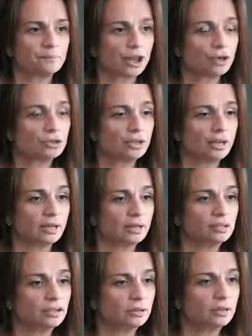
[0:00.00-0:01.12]
coaching
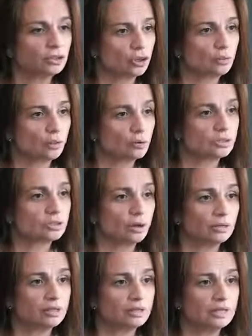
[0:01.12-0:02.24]
and doing the job
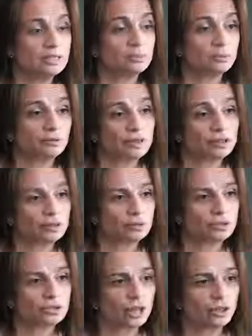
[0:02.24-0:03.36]
alongside a seasoned
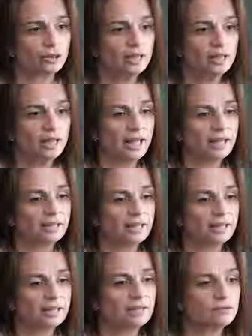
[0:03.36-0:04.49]
professional. So
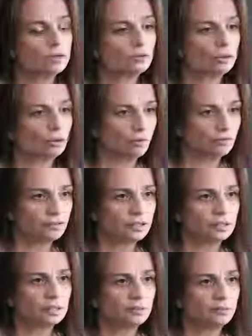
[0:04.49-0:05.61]
it gives you a real
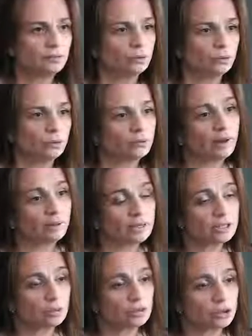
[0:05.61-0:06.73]
confidence before you're out there
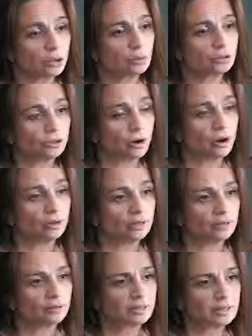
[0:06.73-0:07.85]
doing the job on your own, and
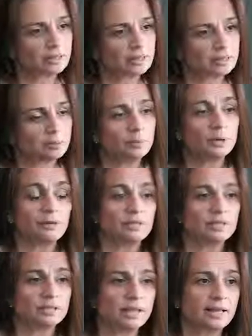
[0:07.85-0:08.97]
I think that sets people up for
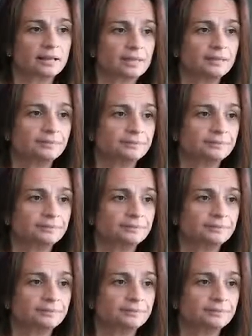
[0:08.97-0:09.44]
success.